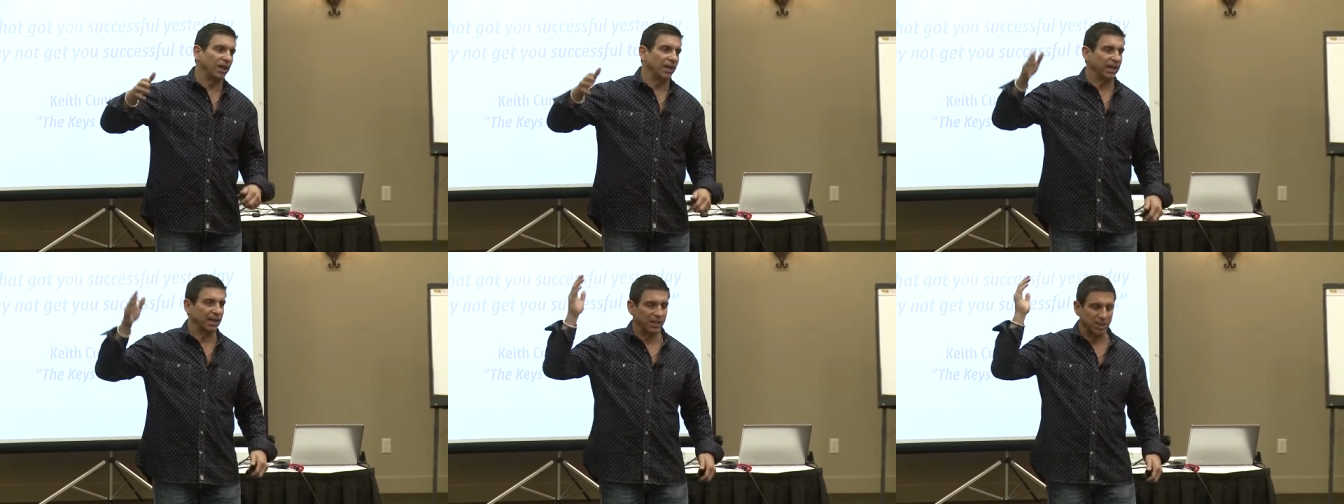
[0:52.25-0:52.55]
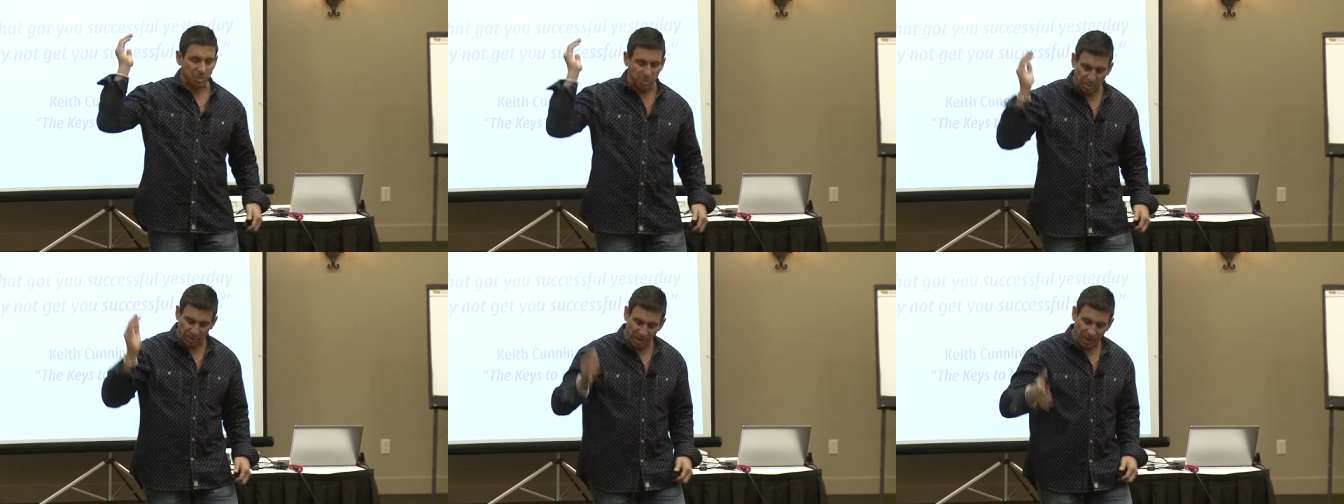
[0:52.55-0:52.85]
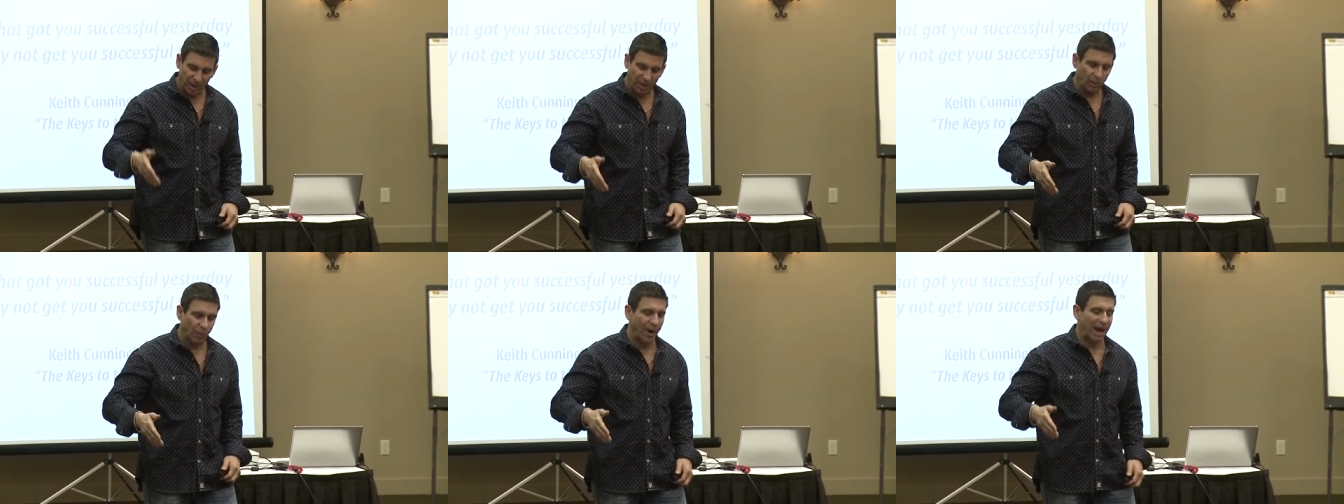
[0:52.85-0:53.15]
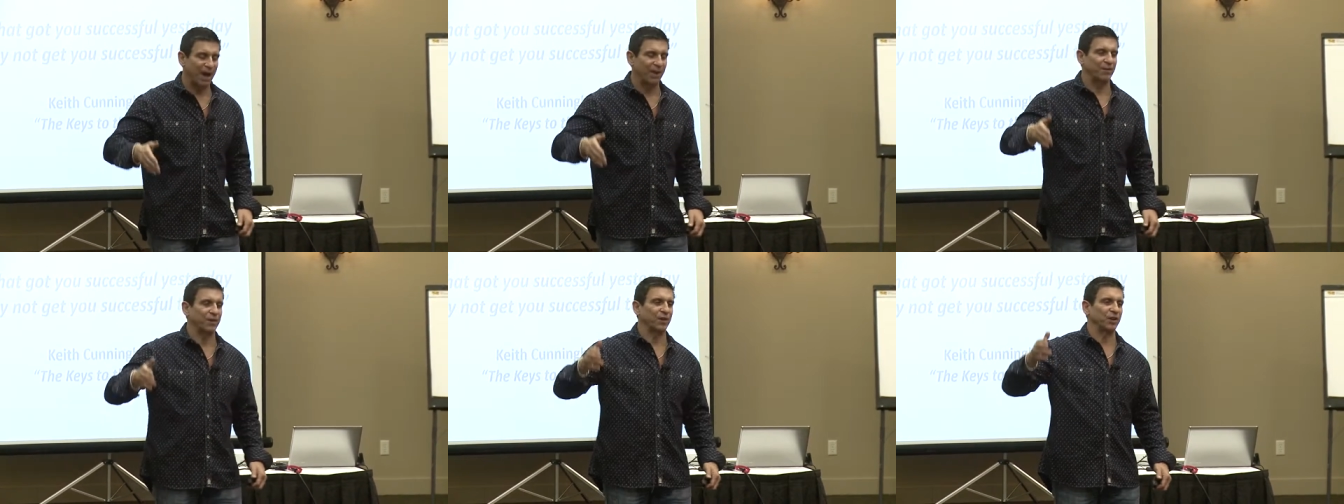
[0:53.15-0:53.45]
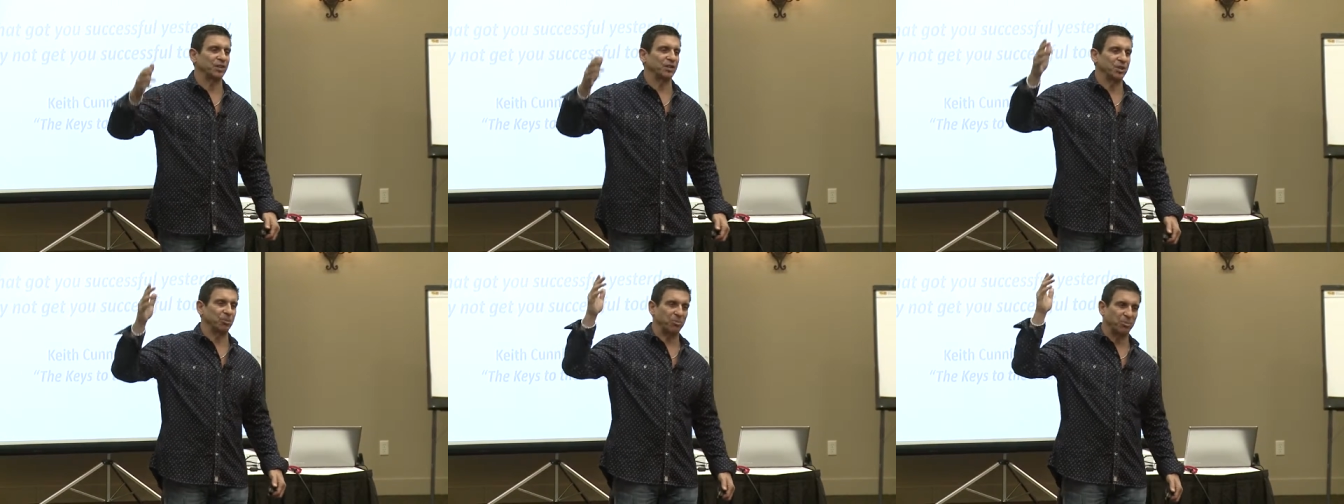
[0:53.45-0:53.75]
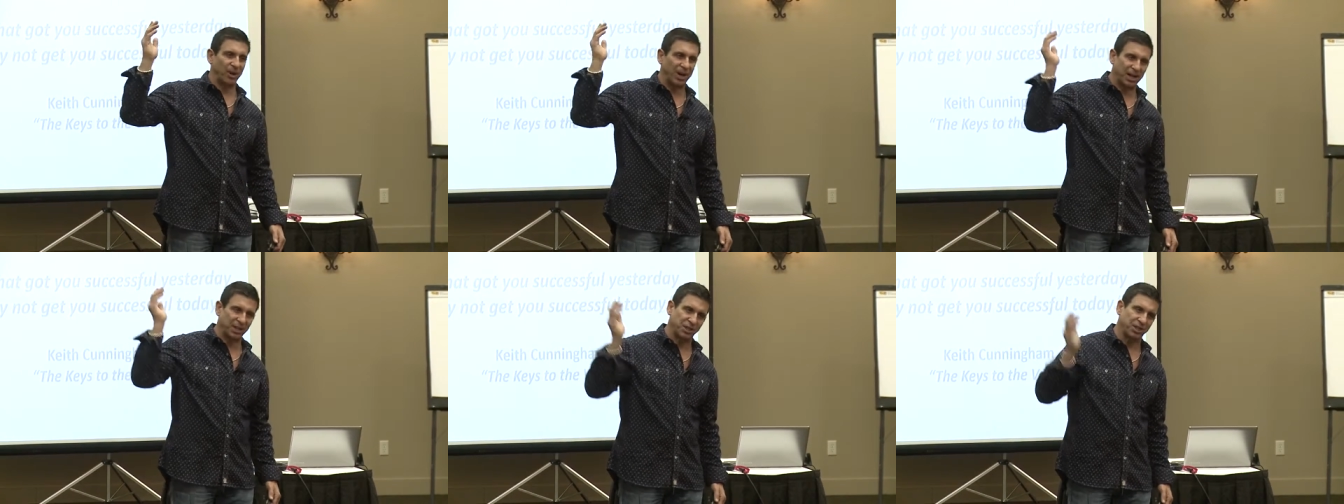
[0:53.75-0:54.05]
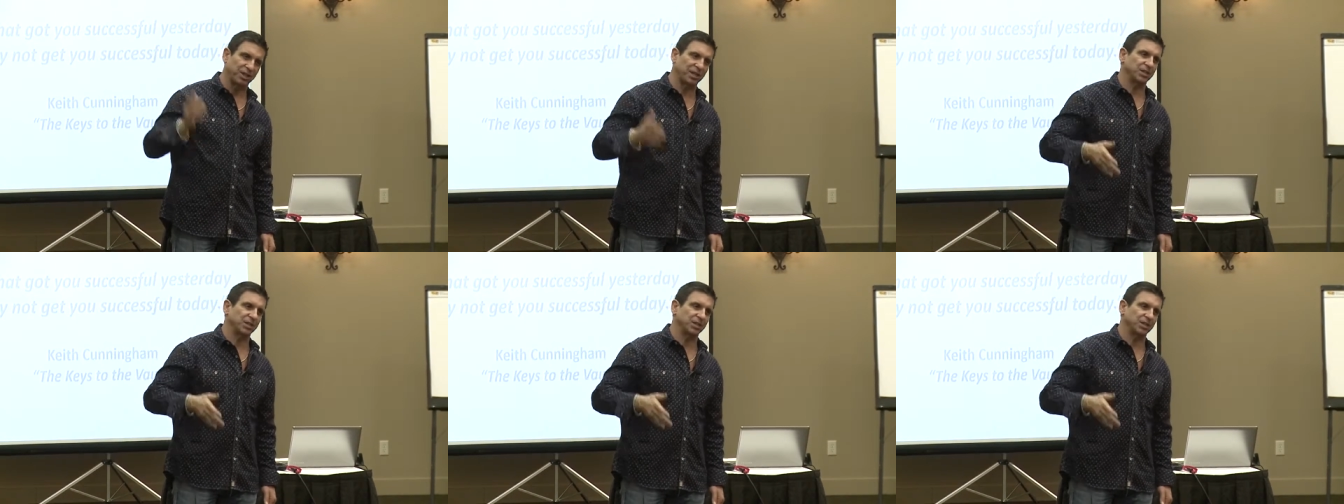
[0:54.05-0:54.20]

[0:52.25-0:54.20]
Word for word: is pre, a wow first impression,